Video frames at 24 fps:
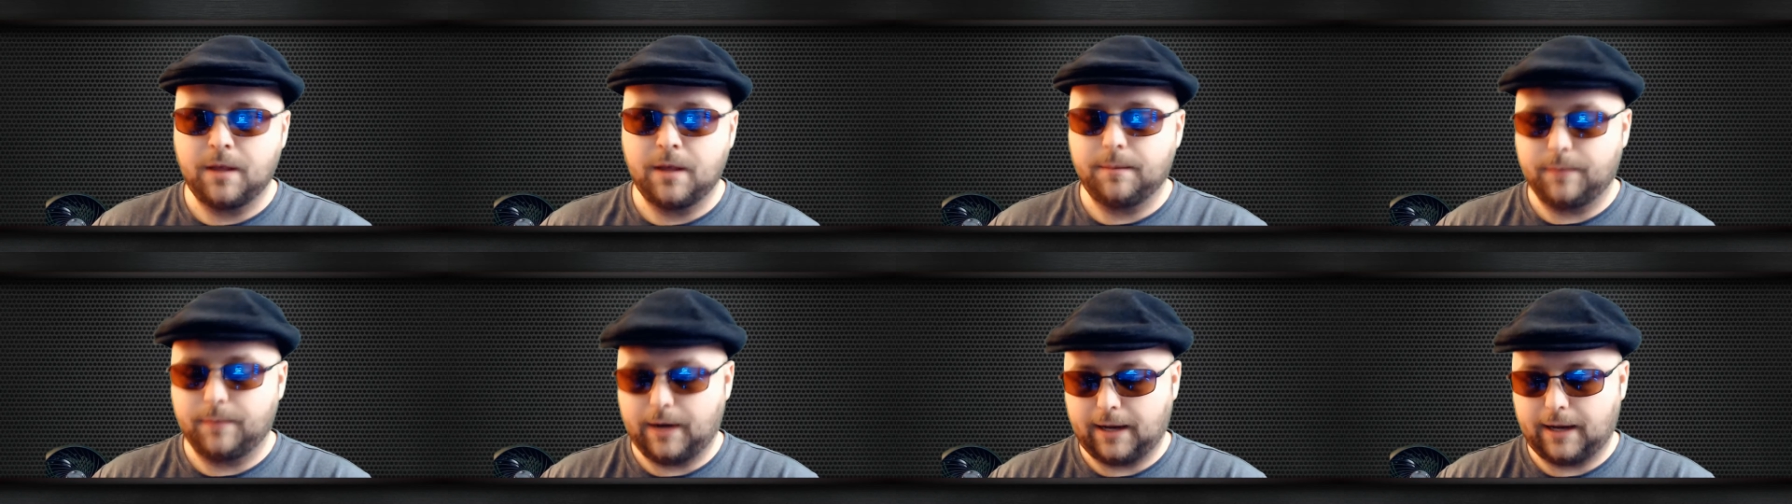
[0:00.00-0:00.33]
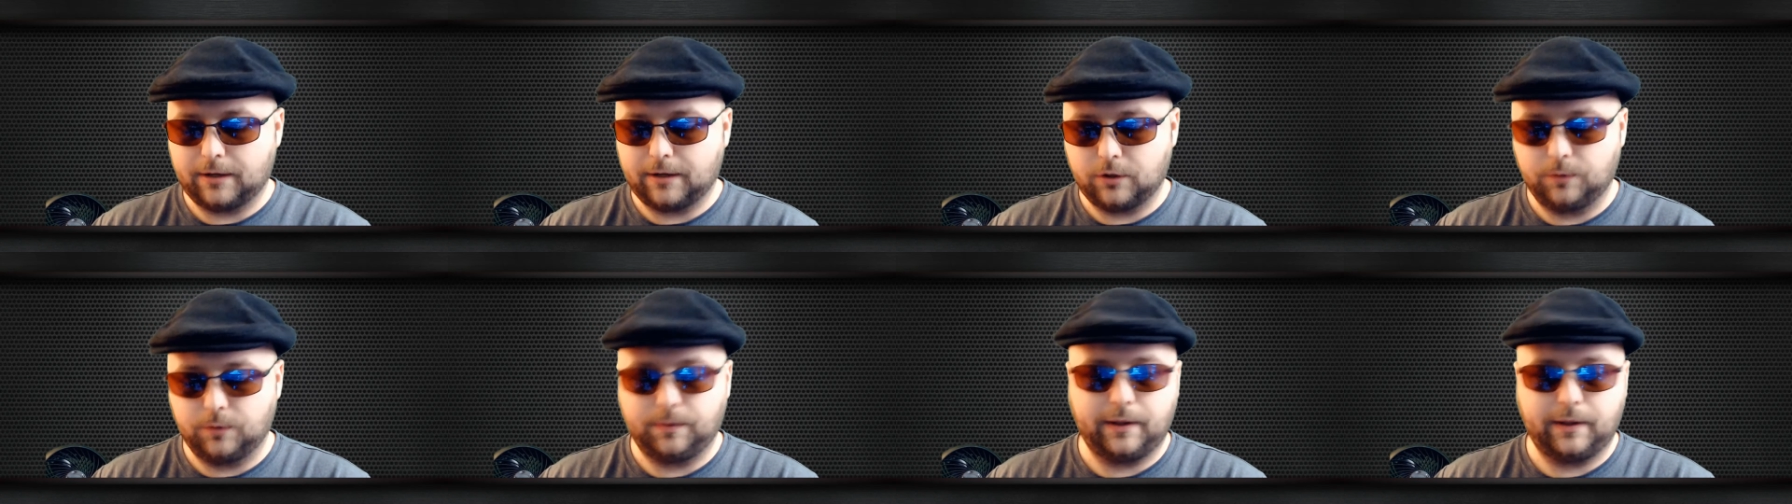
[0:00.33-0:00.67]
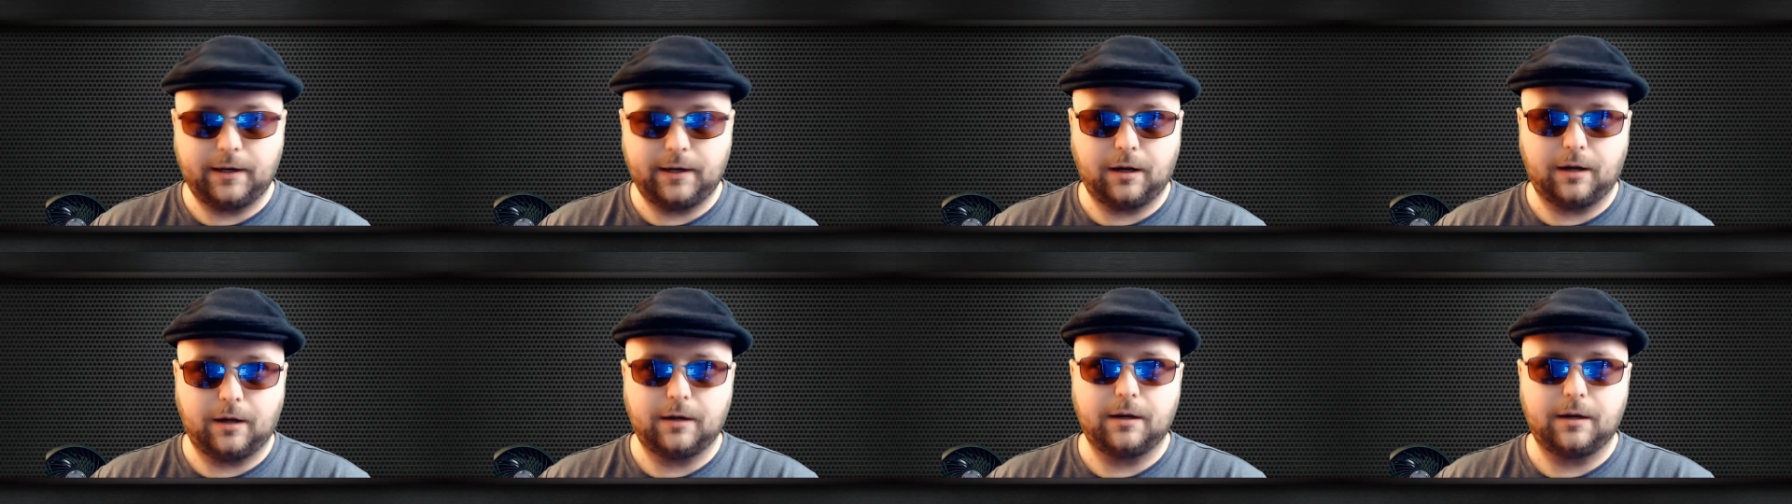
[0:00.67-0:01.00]
But I do
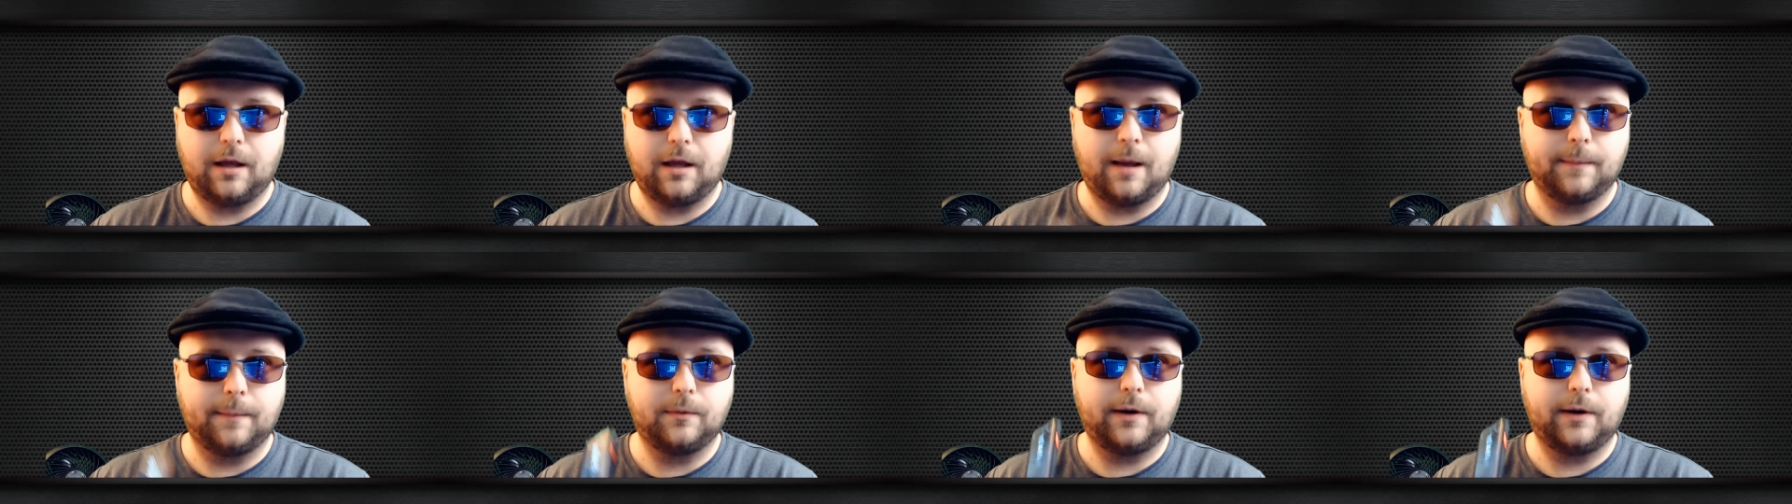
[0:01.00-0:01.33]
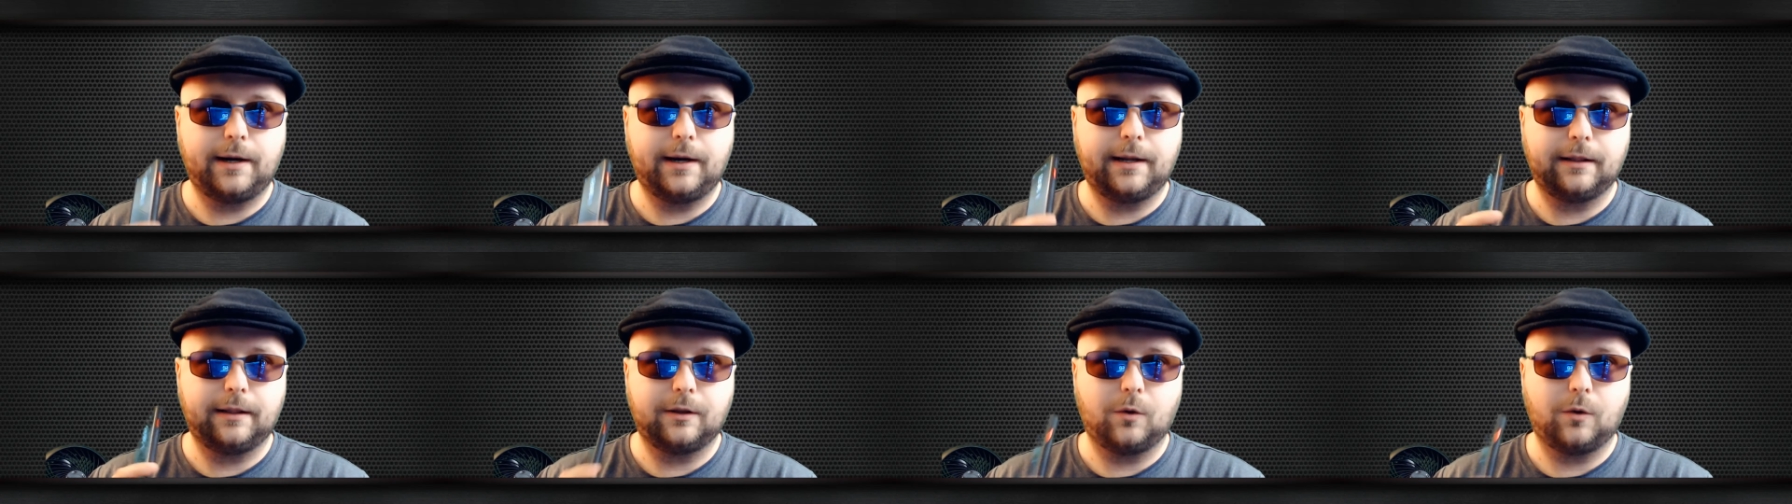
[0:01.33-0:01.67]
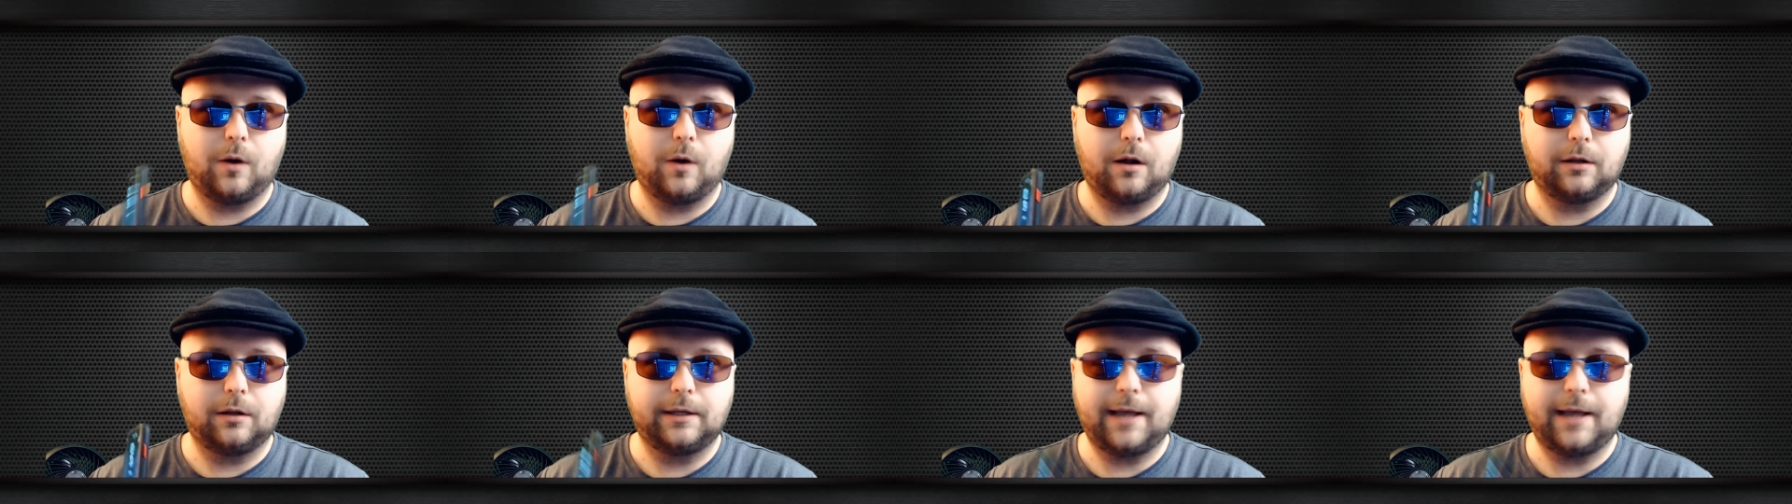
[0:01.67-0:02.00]
plan on upgrading the
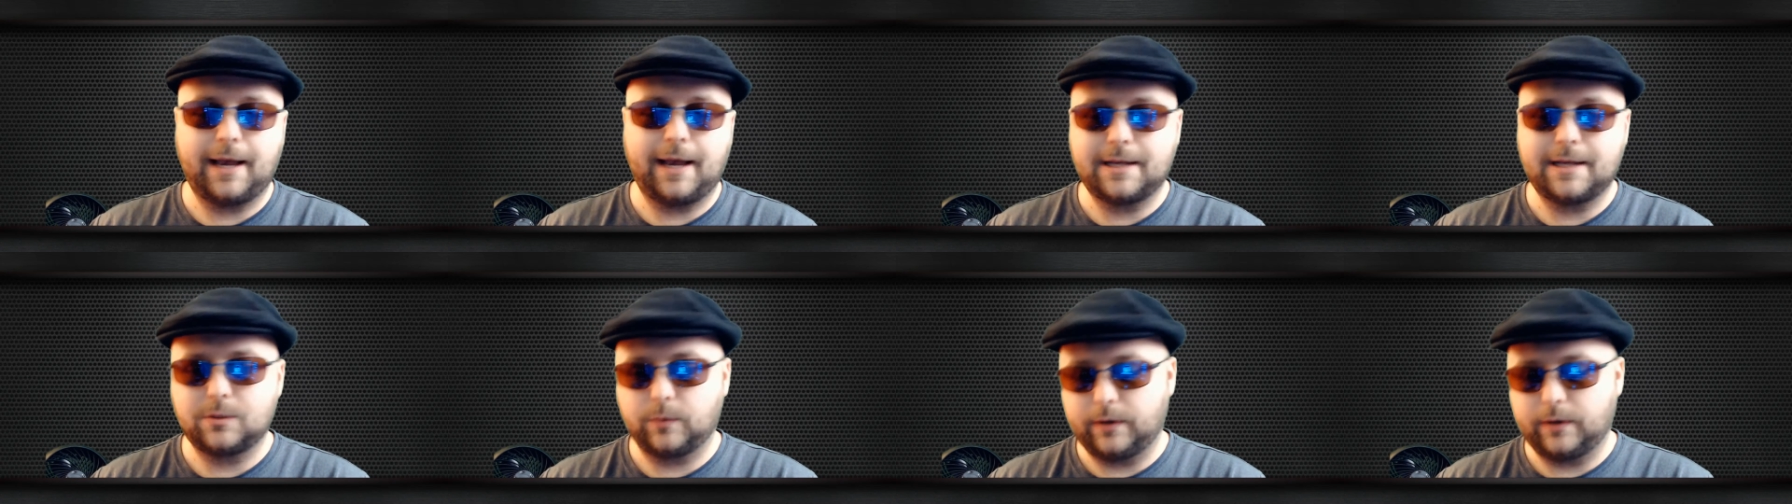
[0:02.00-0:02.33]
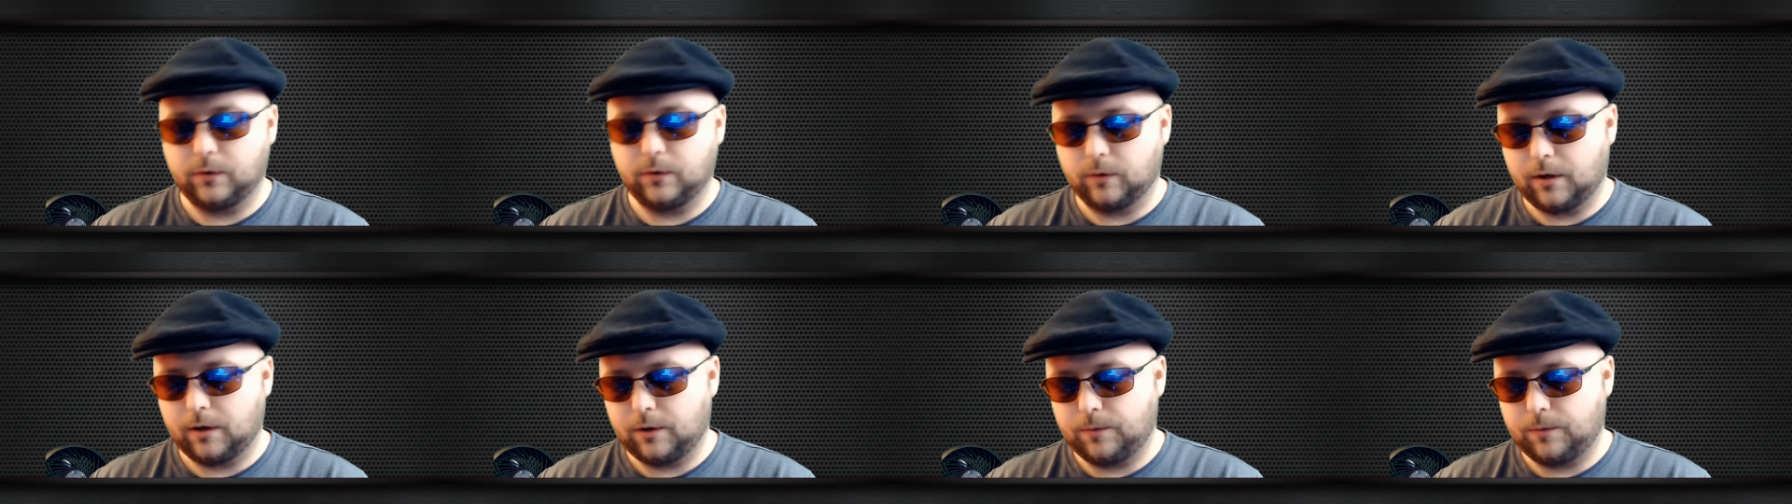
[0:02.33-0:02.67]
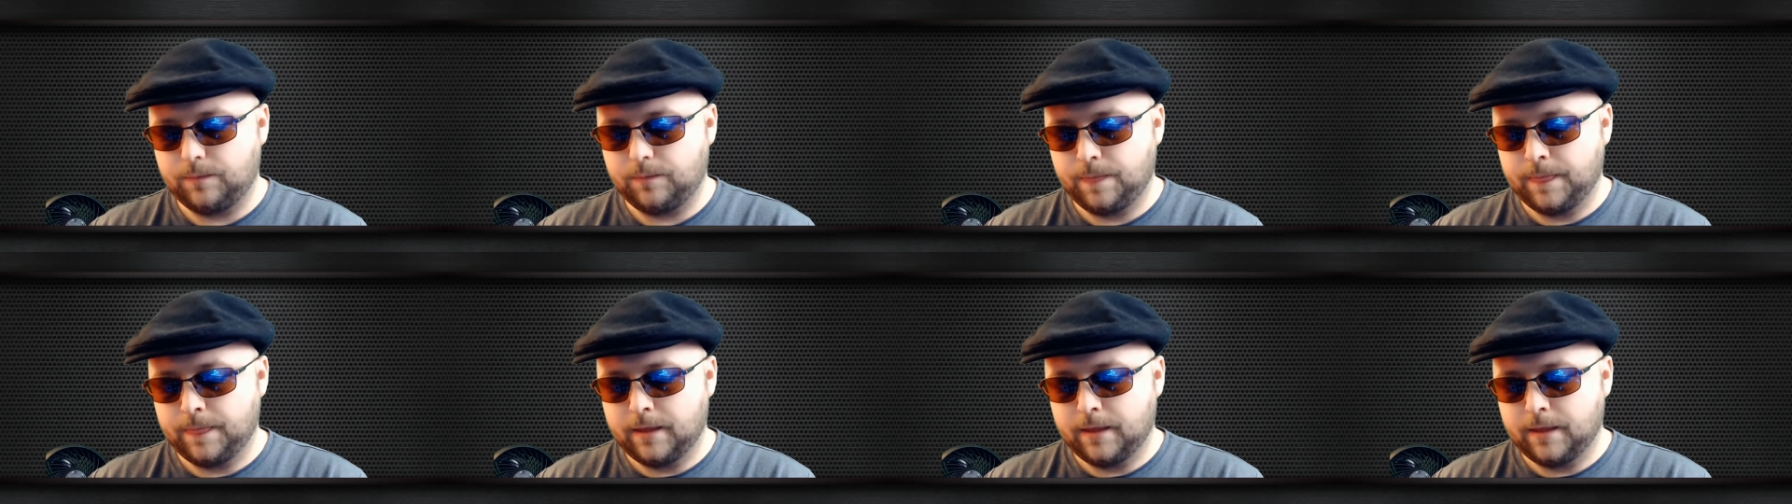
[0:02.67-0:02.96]
quality as we grow.